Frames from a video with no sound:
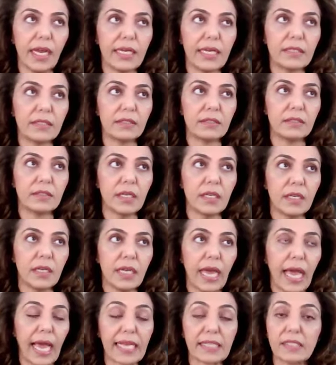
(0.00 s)
and
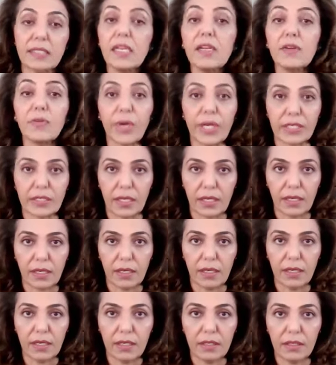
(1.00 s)
accelerating
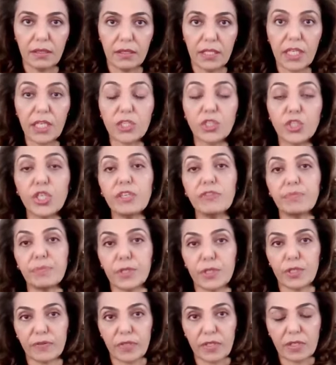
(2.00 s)
the
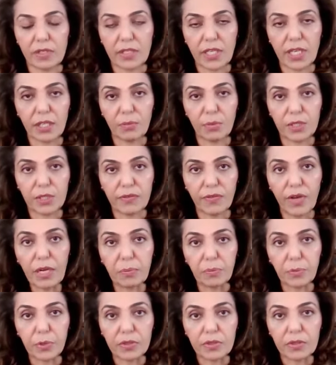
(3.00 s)
achievement of sustainable
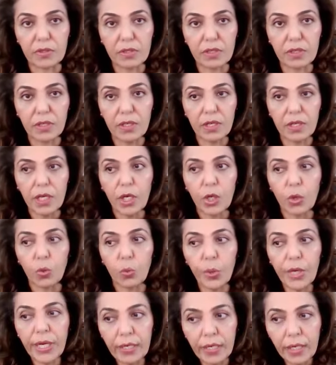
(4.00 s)
development.
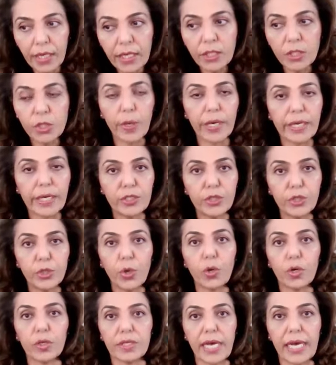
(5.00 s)
We need to
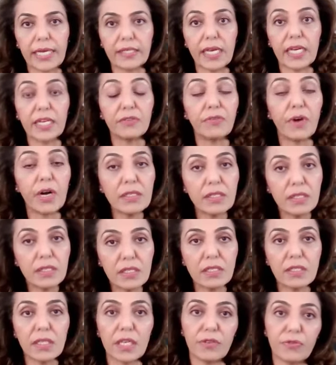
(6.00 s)
ensure that
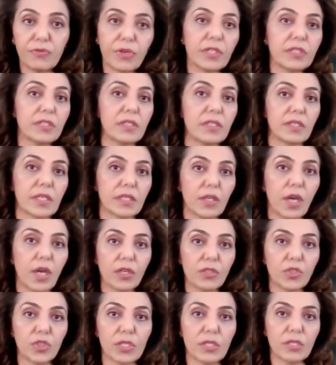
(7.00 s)
advances in frontier
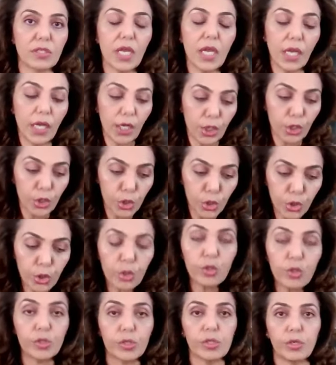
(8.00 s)
technologies
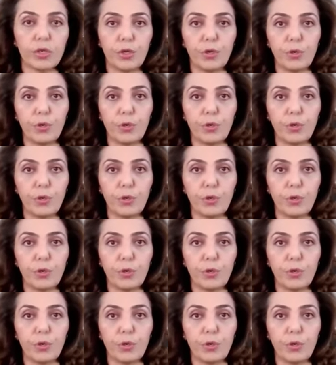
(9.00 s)
should